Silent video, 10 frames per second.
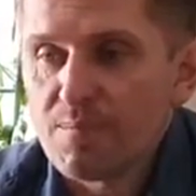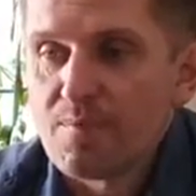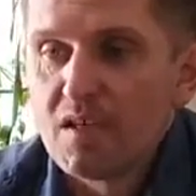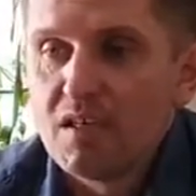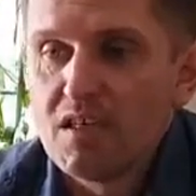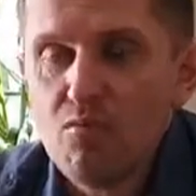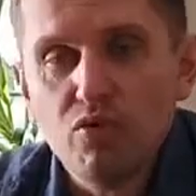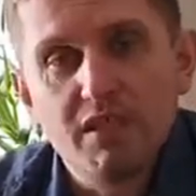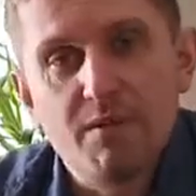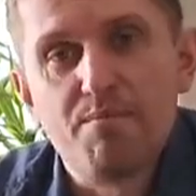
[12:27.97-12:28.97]
To go
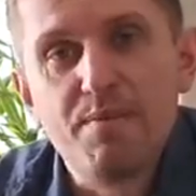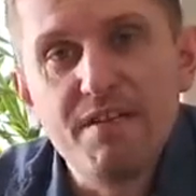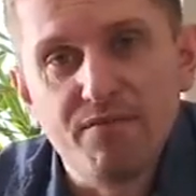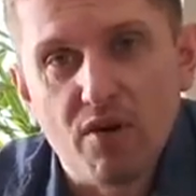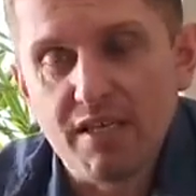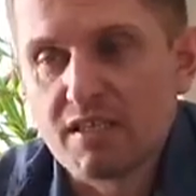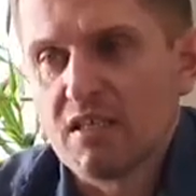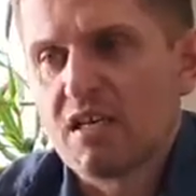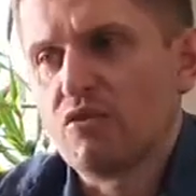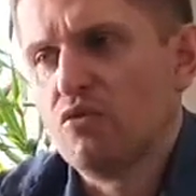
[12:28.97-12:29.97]
as they will vote as if
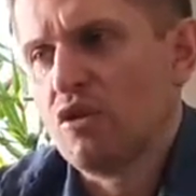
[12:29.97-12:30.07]
I